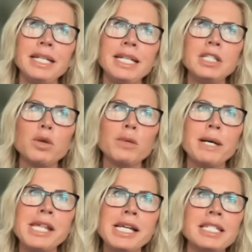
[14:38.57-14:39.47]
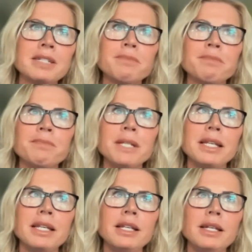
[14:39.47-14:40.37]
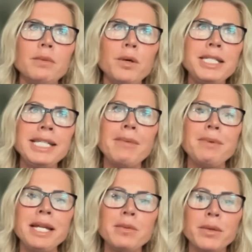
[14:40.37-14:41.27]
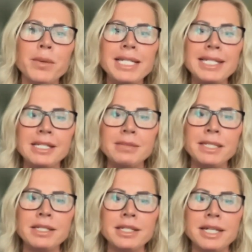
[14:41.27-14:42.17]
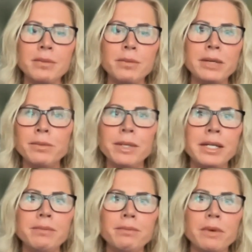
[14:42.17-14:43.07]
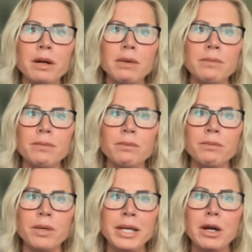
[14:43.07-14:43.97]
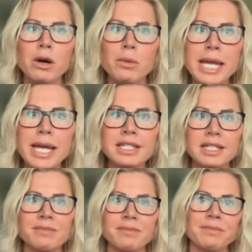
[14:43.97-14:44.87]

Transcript: let's talk about that. What is happening with racism today? Where are we at?